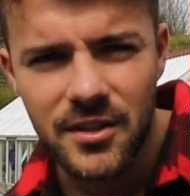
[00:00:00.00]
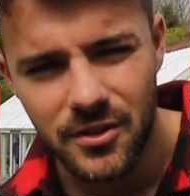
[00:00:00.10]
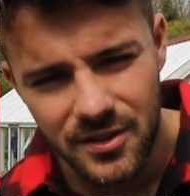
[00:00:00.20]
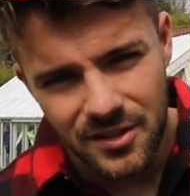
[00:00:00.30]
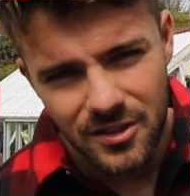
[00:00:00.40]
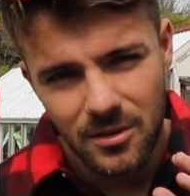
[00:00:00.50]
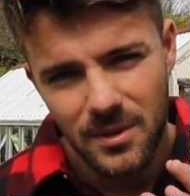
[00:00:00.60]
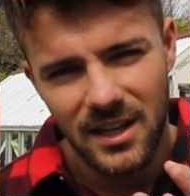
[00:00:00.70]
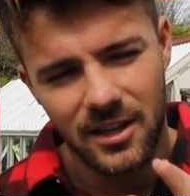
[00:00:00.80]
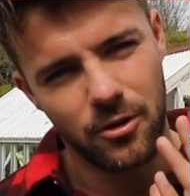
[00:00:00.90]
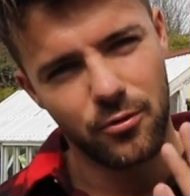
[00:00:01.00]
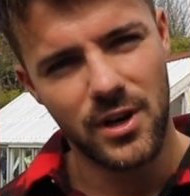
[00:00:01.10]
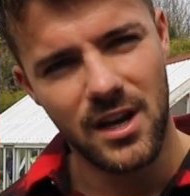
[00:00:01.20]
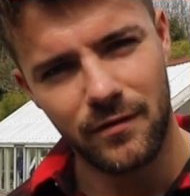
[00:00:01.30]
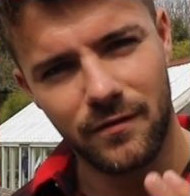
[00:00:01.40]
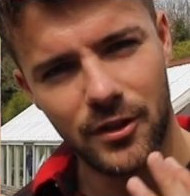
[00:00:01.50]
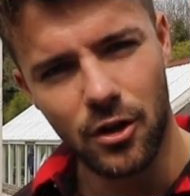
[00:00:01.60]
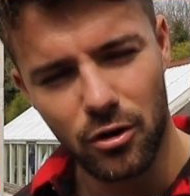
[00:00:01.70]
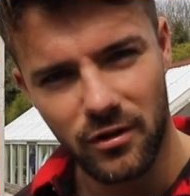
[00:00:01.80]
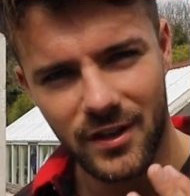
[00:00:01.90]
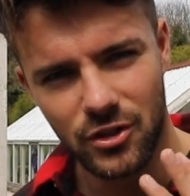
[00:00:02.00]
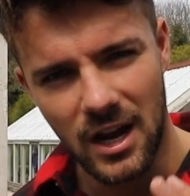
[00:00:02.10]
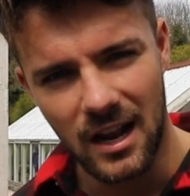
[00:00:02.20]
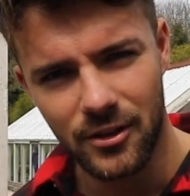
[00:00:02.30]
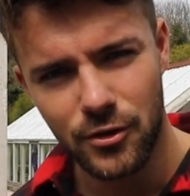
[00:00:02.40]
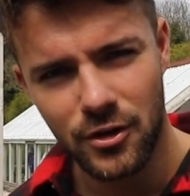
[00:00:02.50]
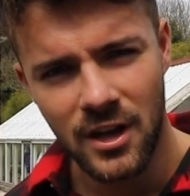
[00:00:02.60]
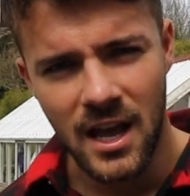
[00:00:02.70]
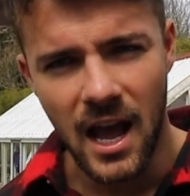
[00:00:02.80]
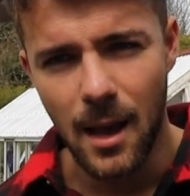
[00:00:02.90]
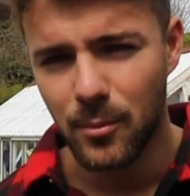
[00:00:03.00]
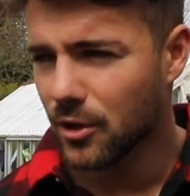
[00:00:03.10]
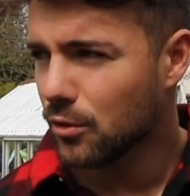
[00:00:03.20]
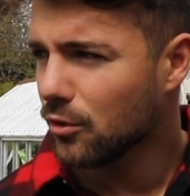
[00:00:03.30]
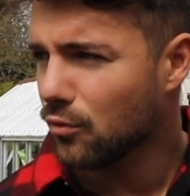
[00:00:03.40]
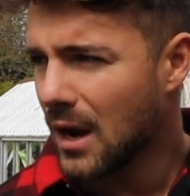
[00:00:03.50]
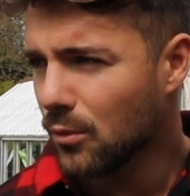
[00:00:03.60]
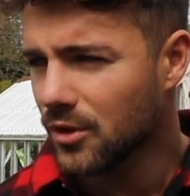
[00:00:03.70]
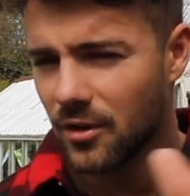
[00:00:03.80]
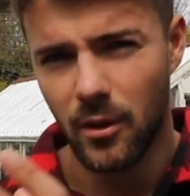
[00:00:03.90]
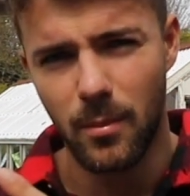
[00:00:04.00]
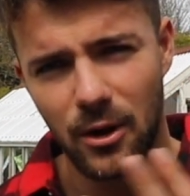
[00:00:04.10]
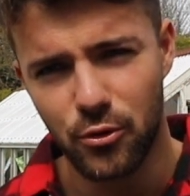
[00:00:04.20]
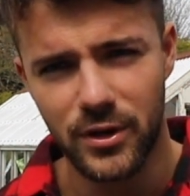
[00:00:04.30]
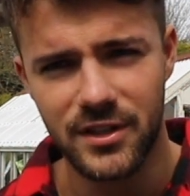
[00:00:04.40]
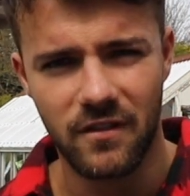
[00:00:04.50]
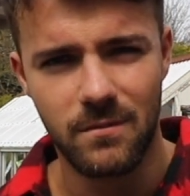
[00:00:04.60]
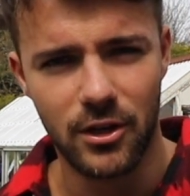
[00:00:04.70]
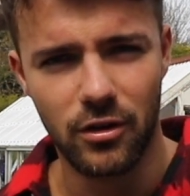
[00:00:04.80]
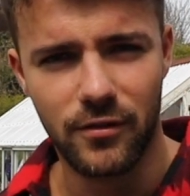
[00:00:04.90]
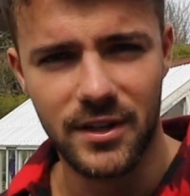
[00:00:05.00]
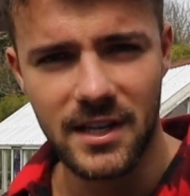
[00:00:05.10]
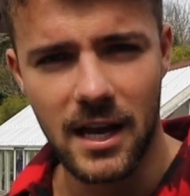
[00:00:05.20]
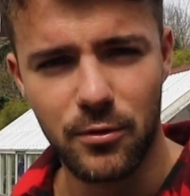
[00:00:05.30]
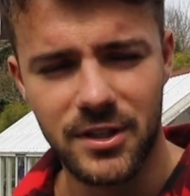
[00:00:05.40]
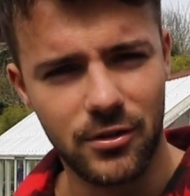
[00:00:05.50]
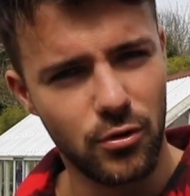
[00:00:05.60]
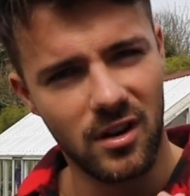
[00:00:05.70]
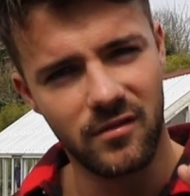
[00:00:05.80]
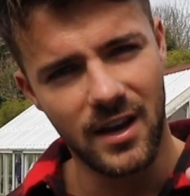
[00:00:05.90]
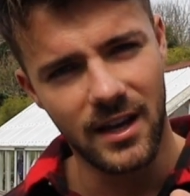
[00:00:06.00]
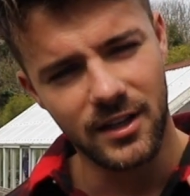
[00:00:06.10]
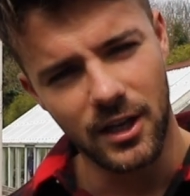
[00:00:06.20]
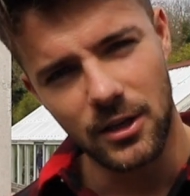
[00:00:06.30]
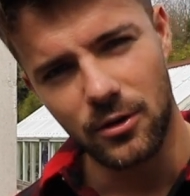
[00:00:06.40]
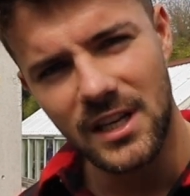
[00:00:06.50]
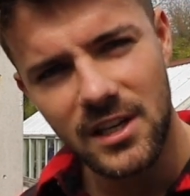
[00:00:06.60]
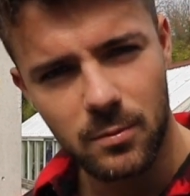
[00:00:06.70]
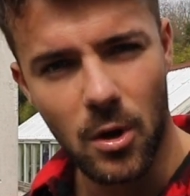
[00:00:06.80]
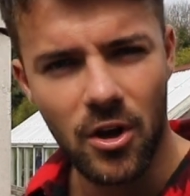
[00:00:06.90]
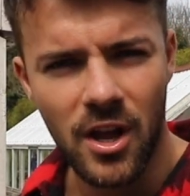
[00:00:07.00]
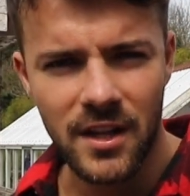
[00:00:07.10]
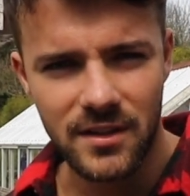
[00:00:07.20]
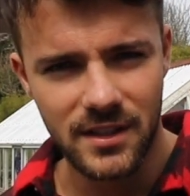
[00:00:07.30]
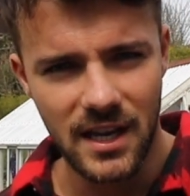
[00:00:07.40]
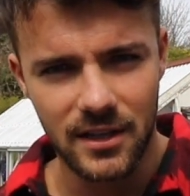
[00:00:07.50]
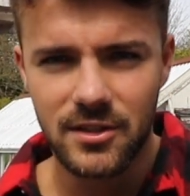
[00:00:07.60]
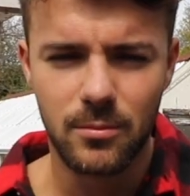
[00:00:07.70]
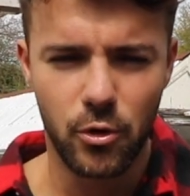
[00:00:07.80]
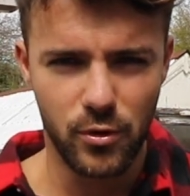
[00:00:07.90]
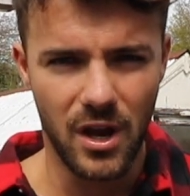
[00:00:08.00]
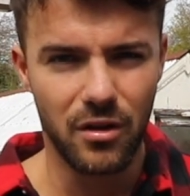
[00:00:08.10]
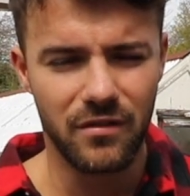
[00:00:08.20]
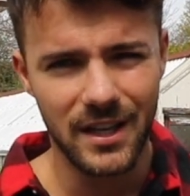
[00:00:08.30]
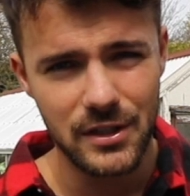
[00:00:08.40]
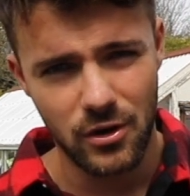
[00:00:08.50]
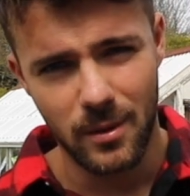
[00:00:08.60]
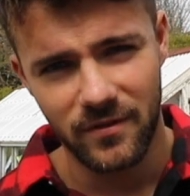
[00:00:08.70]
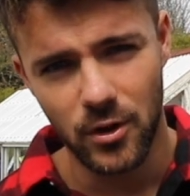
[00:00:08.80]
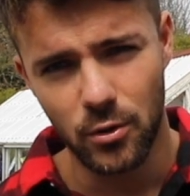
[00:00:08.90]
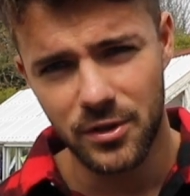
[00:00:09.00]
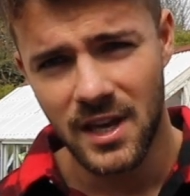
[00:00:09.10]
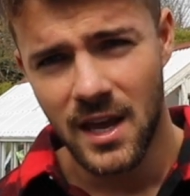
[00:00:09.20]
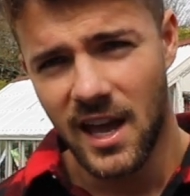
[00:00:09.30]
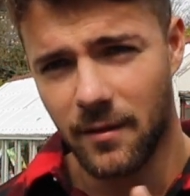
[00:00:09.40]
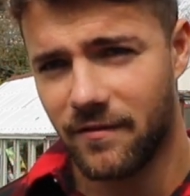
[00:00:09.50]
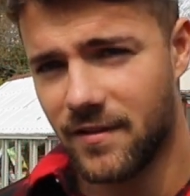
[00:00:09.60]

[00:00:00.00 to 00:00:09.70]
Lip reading: So this is gonna be like a creative photography challenge. I'm gonna go around the boundaries of my girlfriend's house and try and find a unique spot to take some creative Instagram photos. I'm